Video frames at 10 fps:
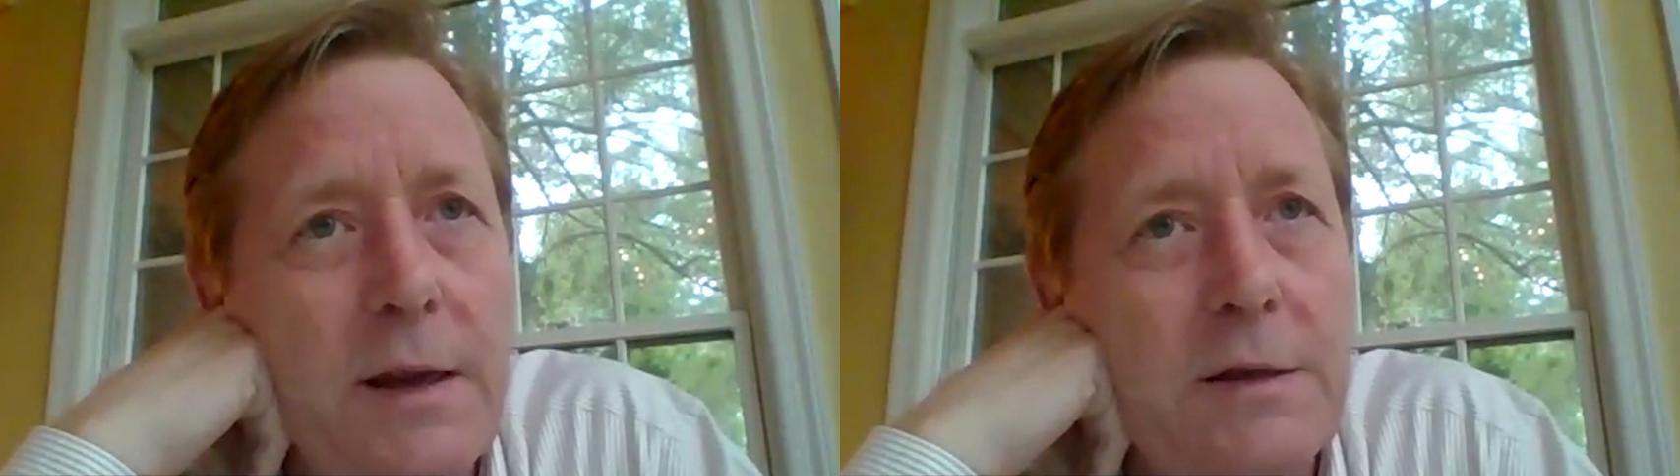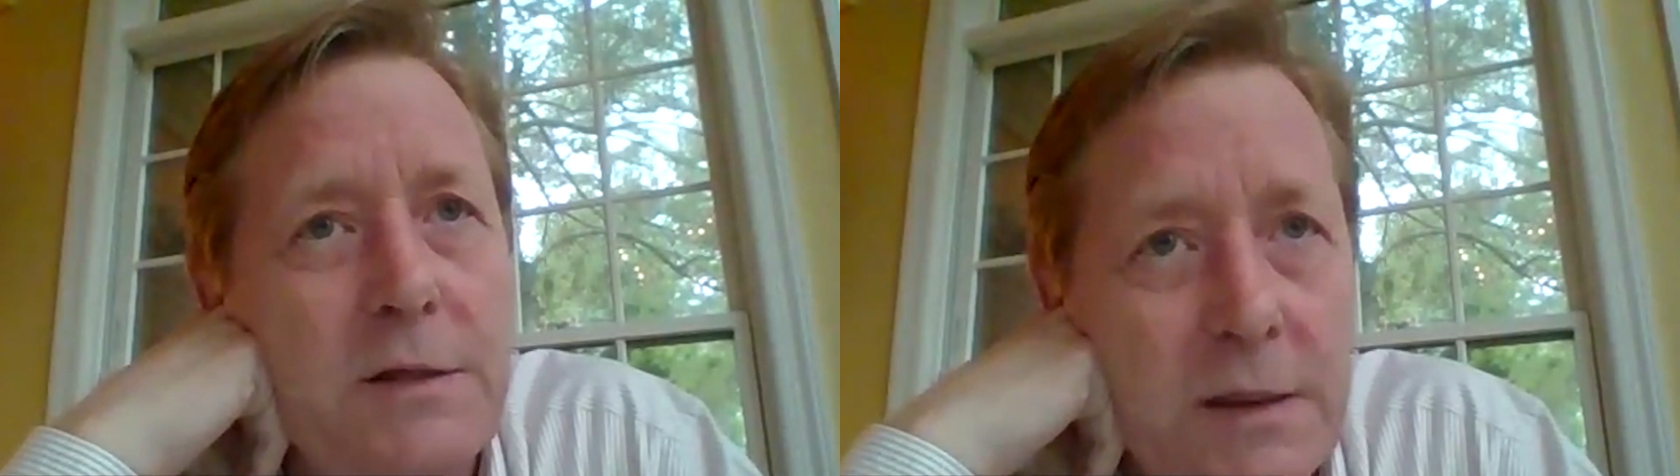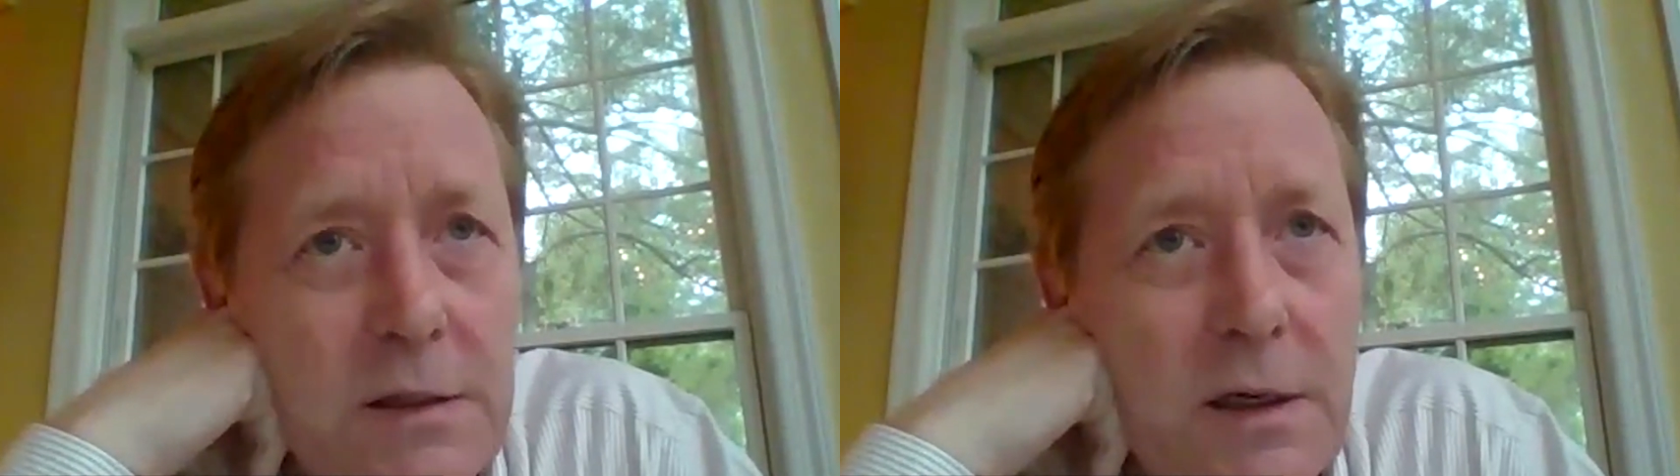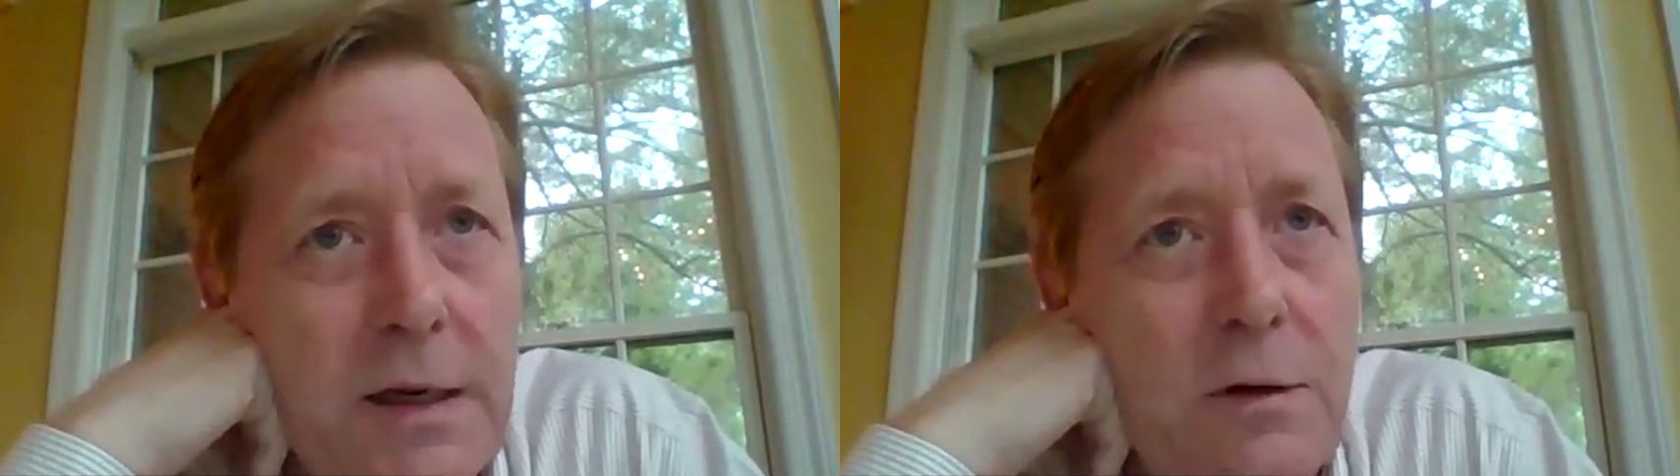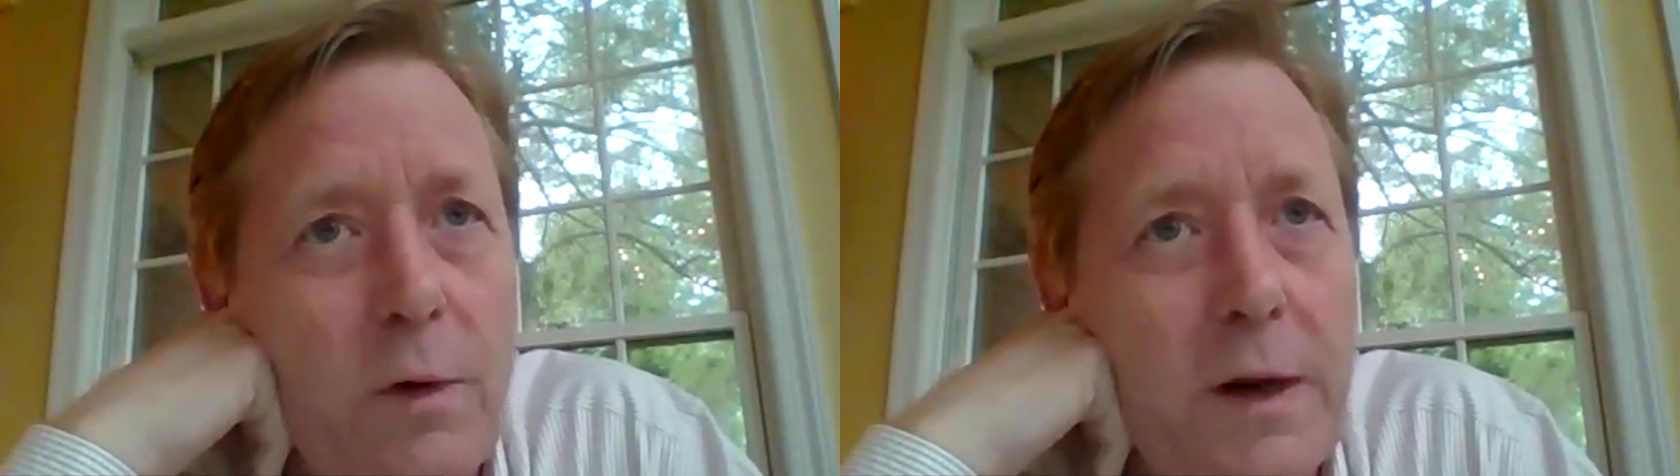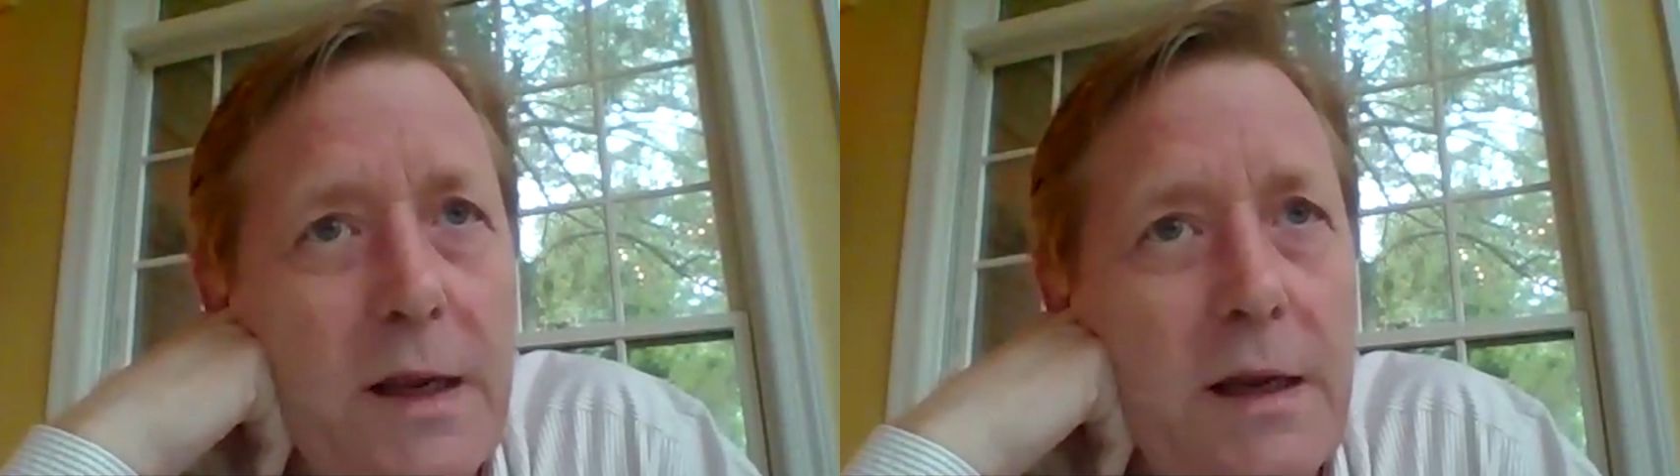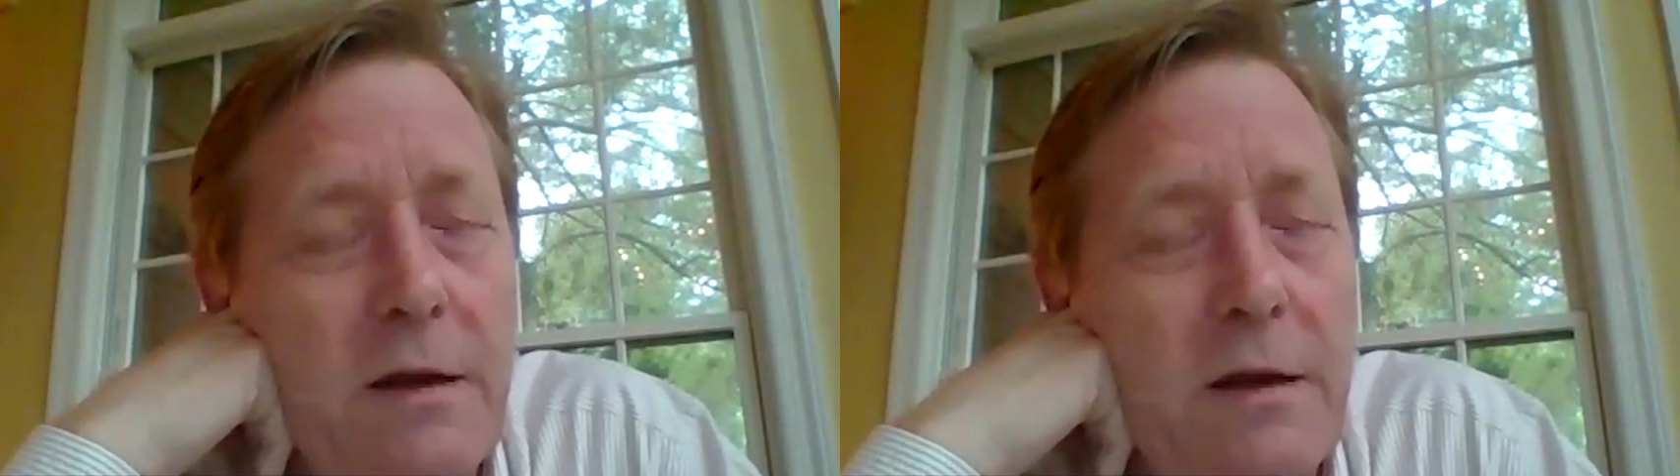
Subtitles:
intentionally ignoring it